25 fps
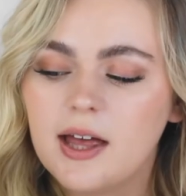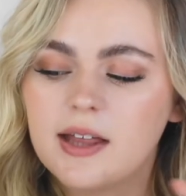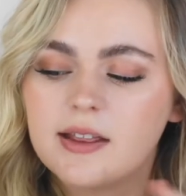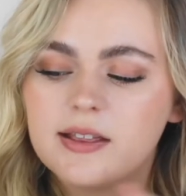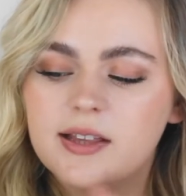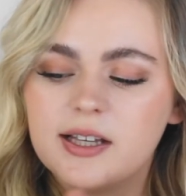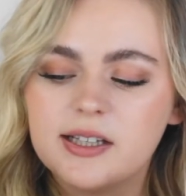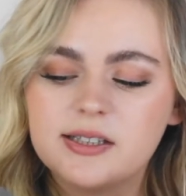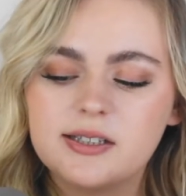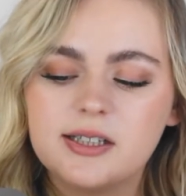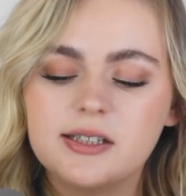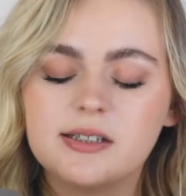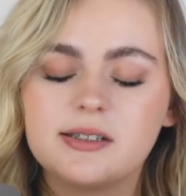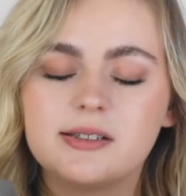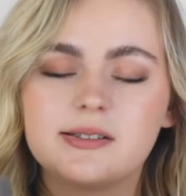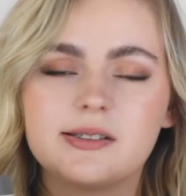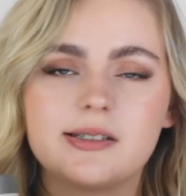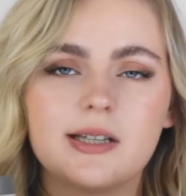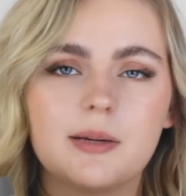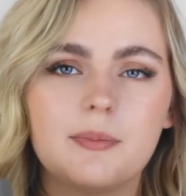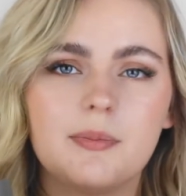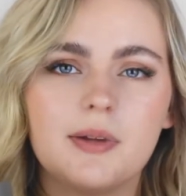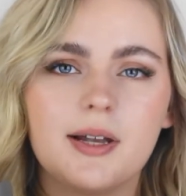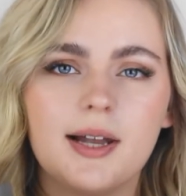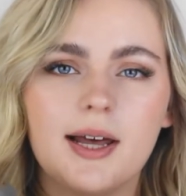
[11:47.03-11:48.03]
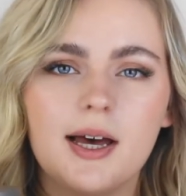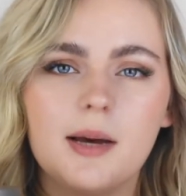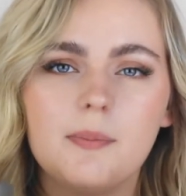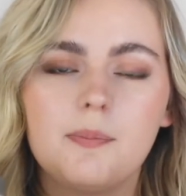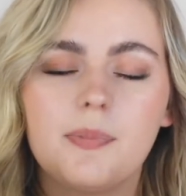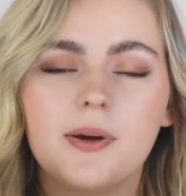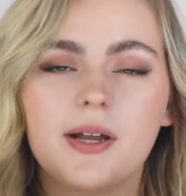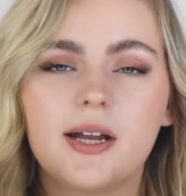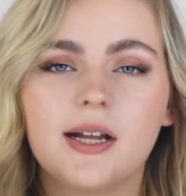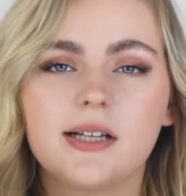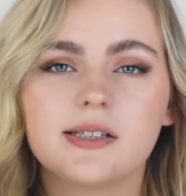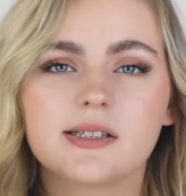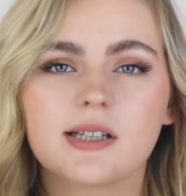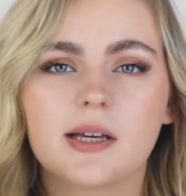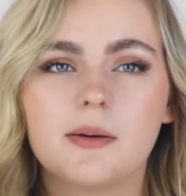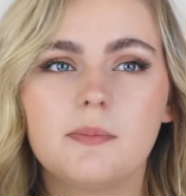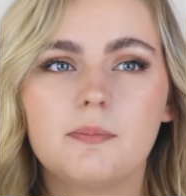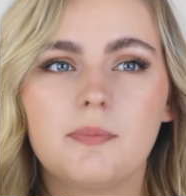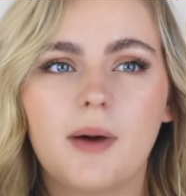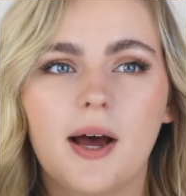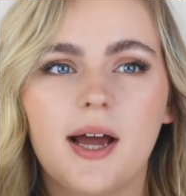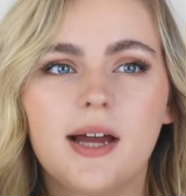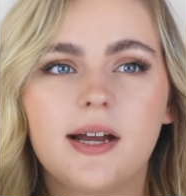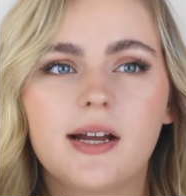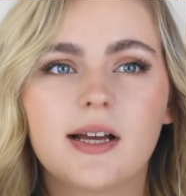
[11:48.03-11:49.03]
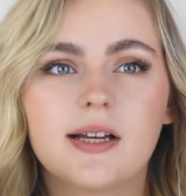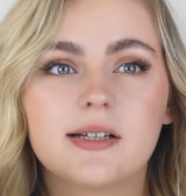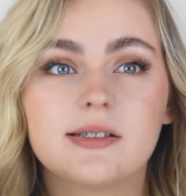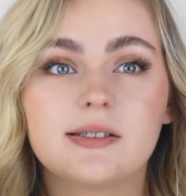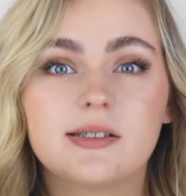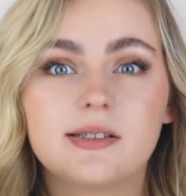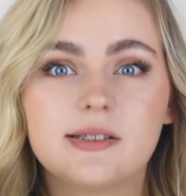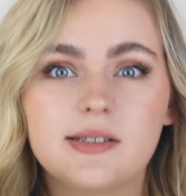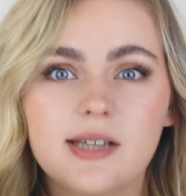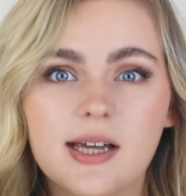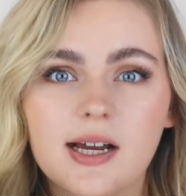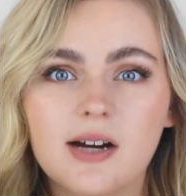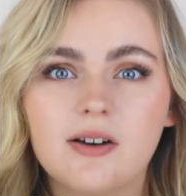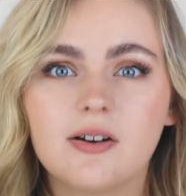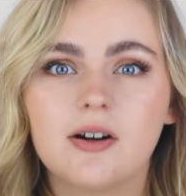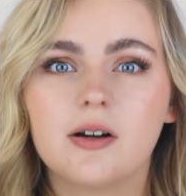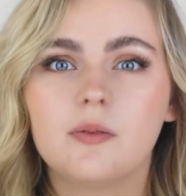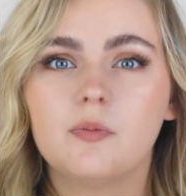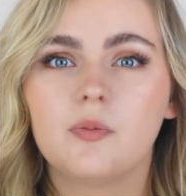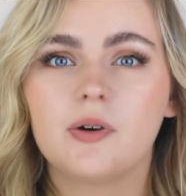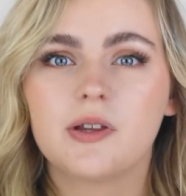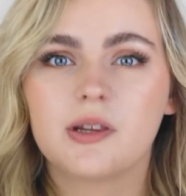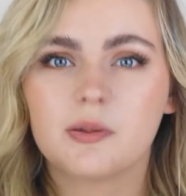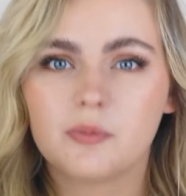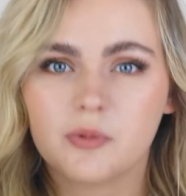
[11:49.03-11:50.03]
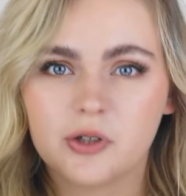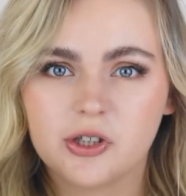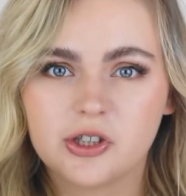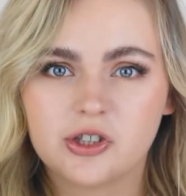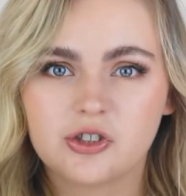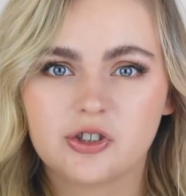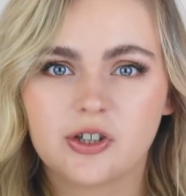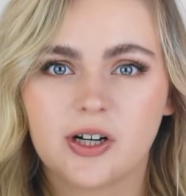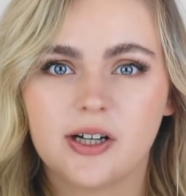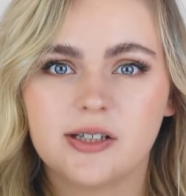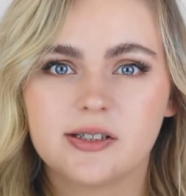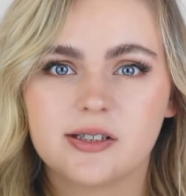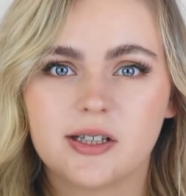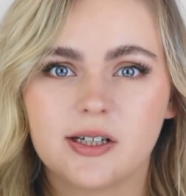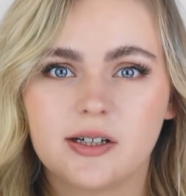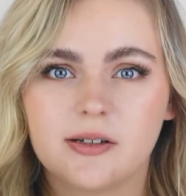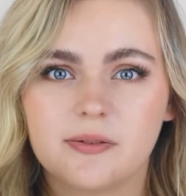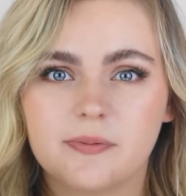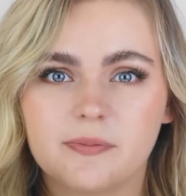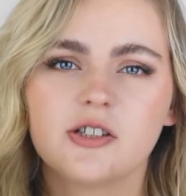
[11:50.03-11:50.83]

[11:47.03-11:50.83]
This is similar, but it's combining a serum with a moisturizer.